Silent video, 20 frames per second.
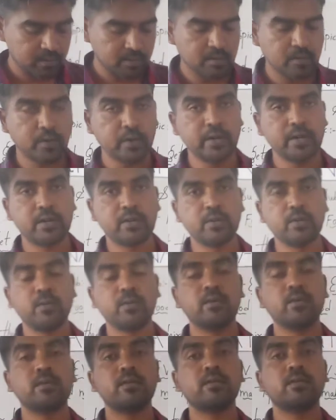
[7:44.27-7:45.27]
going
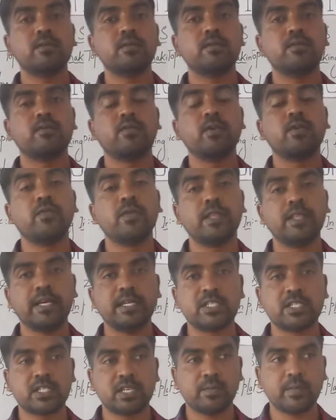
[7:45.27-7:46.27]
to fulfill their
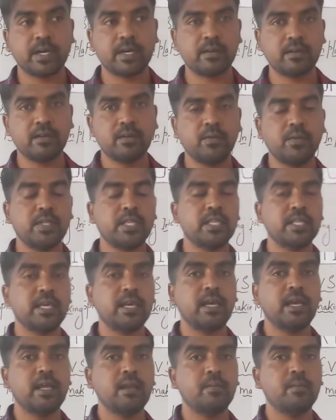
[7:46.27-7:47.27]
stomach
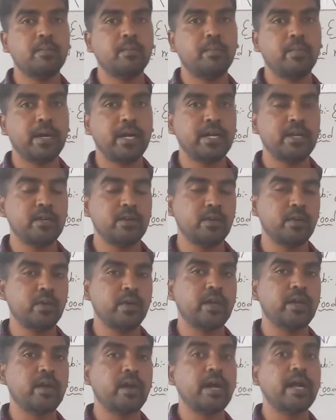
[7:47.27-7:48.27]
with by
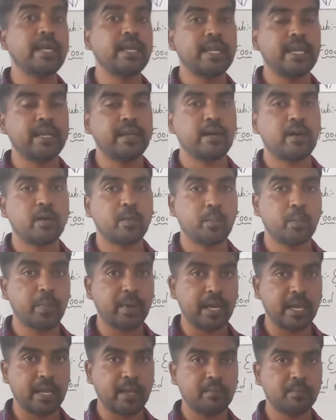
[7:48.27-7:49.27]
doing hunting or
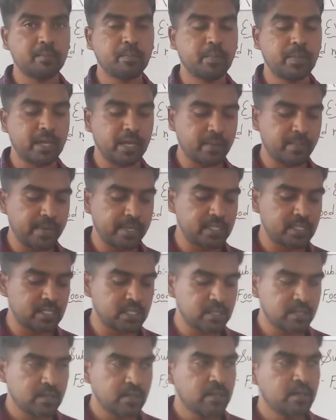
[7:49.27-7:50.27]
prey. Prey means
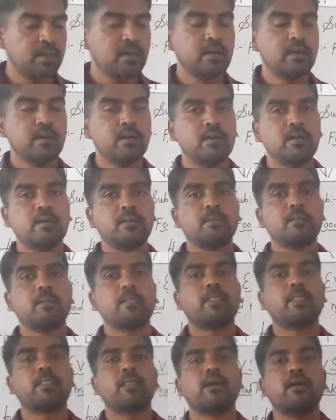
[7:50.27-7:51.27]

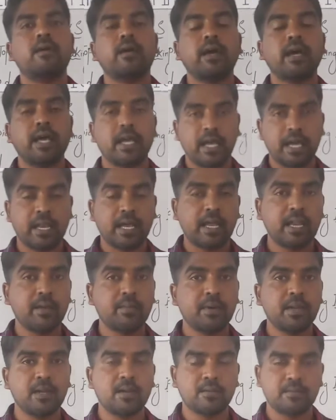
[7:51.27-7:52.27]
an animal